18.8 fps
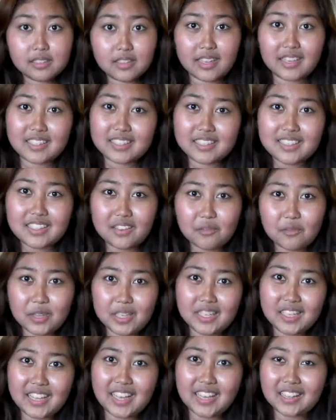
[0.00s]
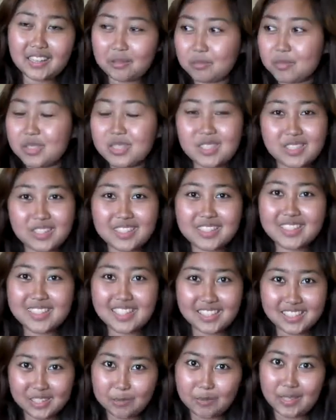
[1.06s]
like stuff where you can get them, so
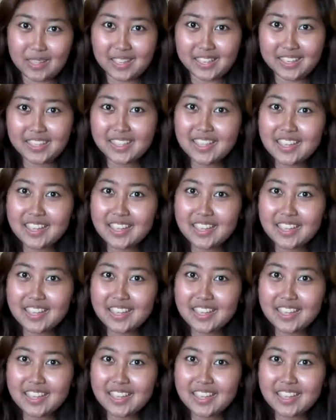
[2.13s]
that should be good.